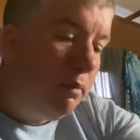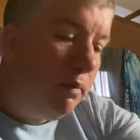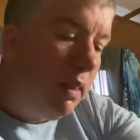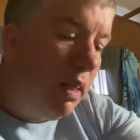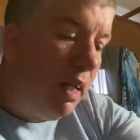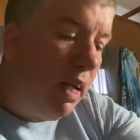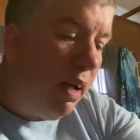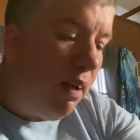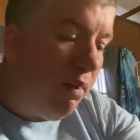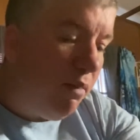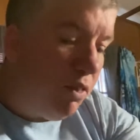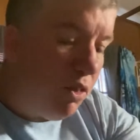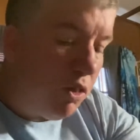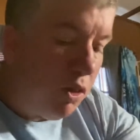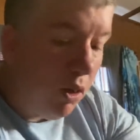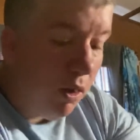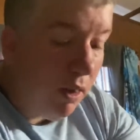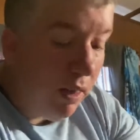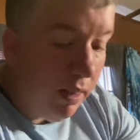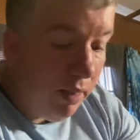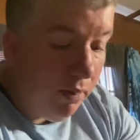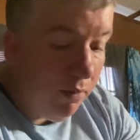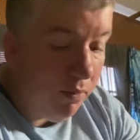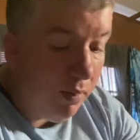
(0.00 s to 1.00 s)
I've
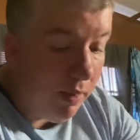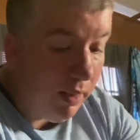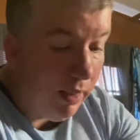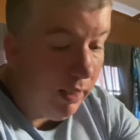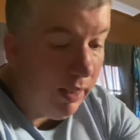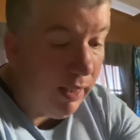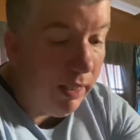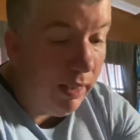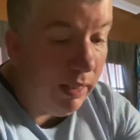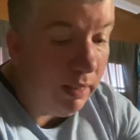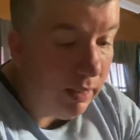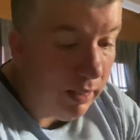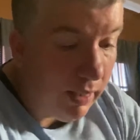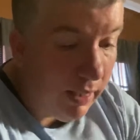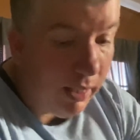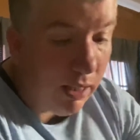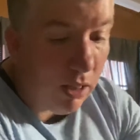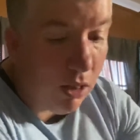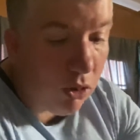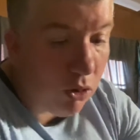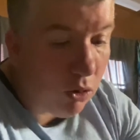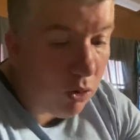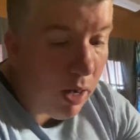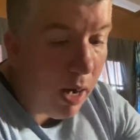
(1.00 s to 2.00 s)
started feeling like
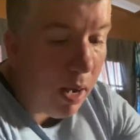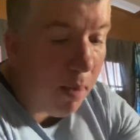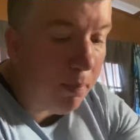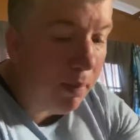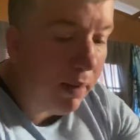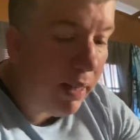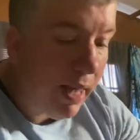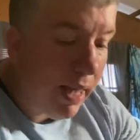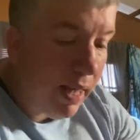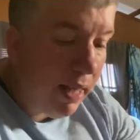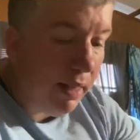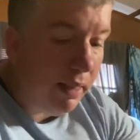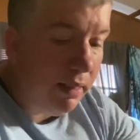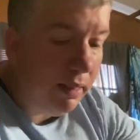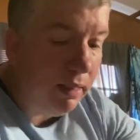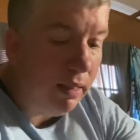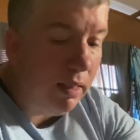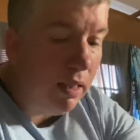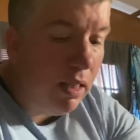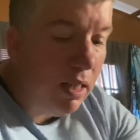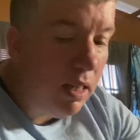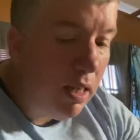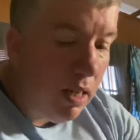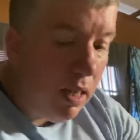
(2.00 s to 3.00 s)
crap again.
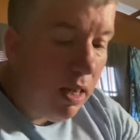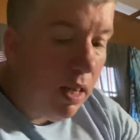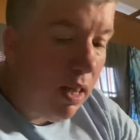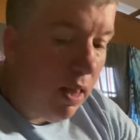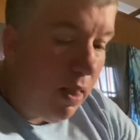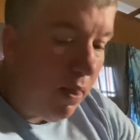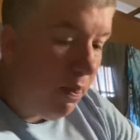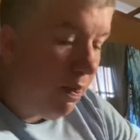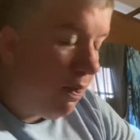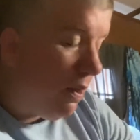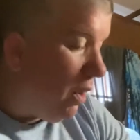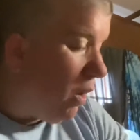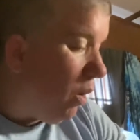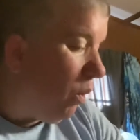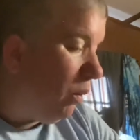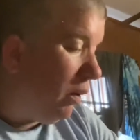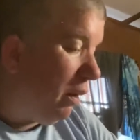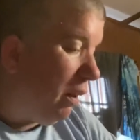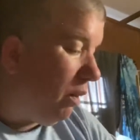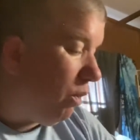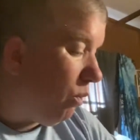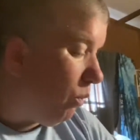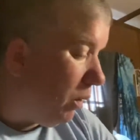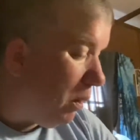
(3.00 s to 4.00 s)

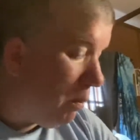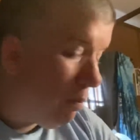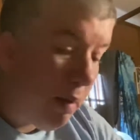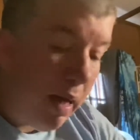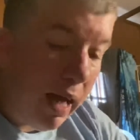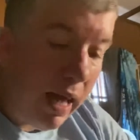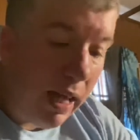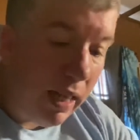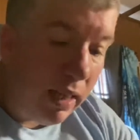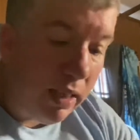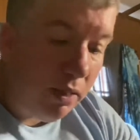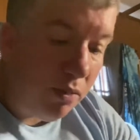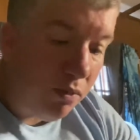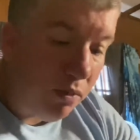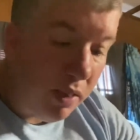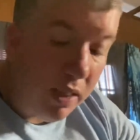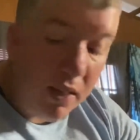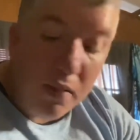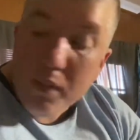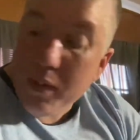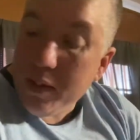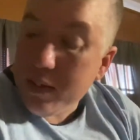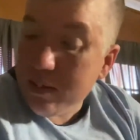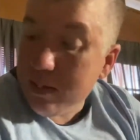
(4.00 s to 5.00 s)
Only 3 bags fit
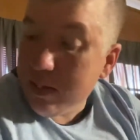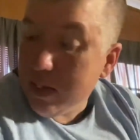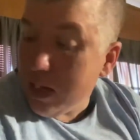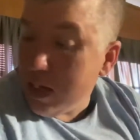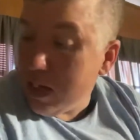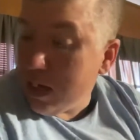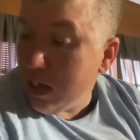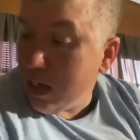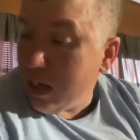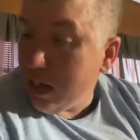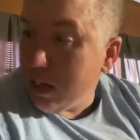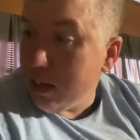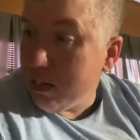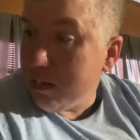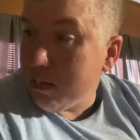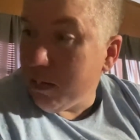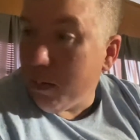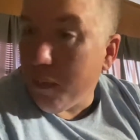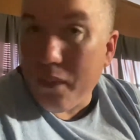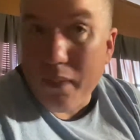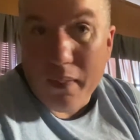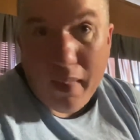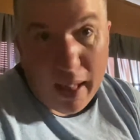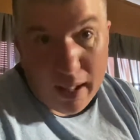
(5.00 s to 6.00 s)
in this thing, so
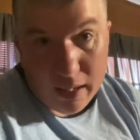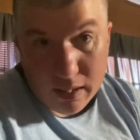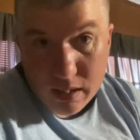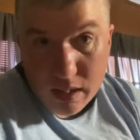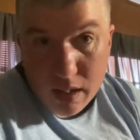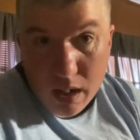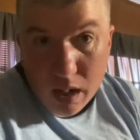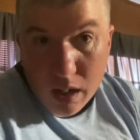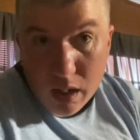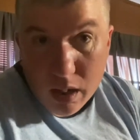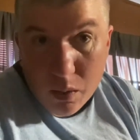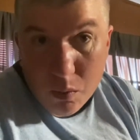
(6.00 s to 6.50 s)
that's not gonna